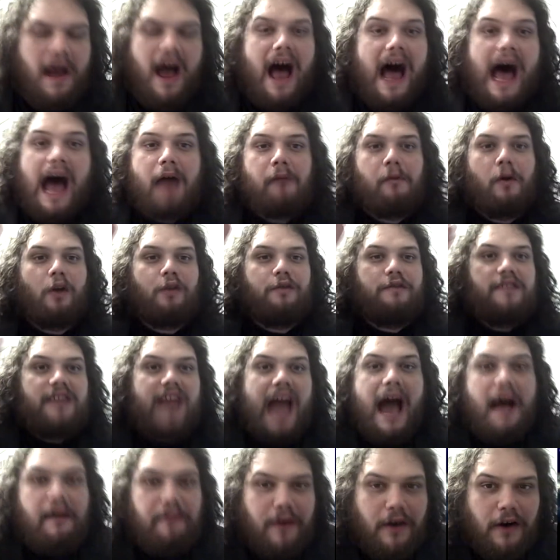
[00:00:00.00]
I will
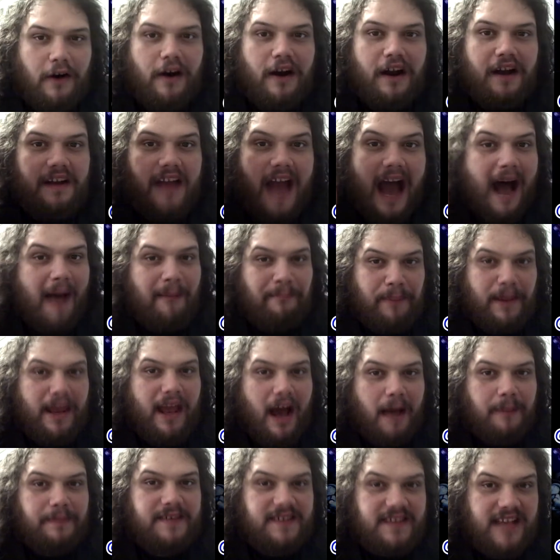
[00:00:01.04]
never not be
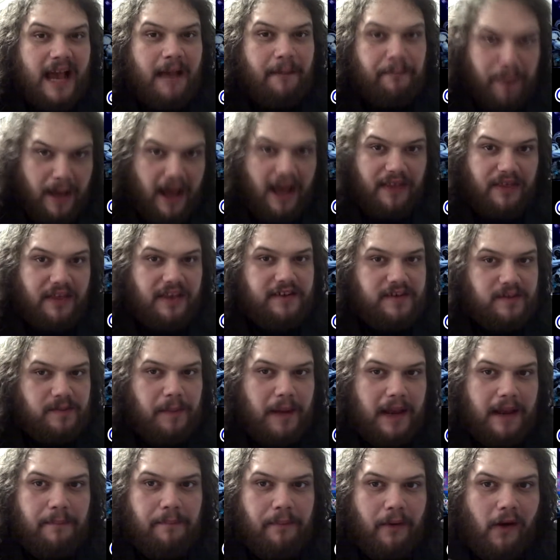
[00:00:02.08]
upset by this,
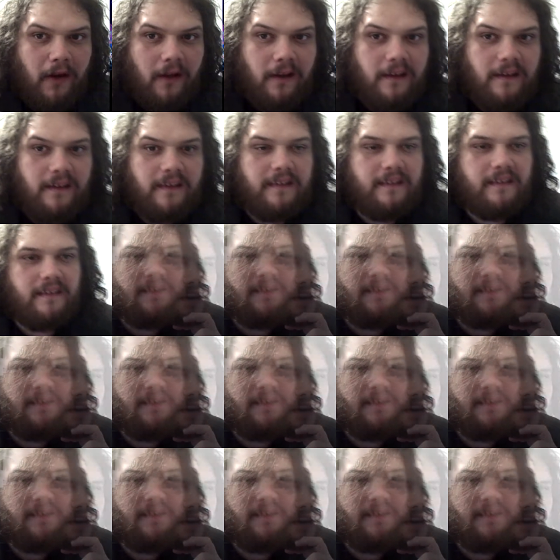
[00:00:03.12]
people.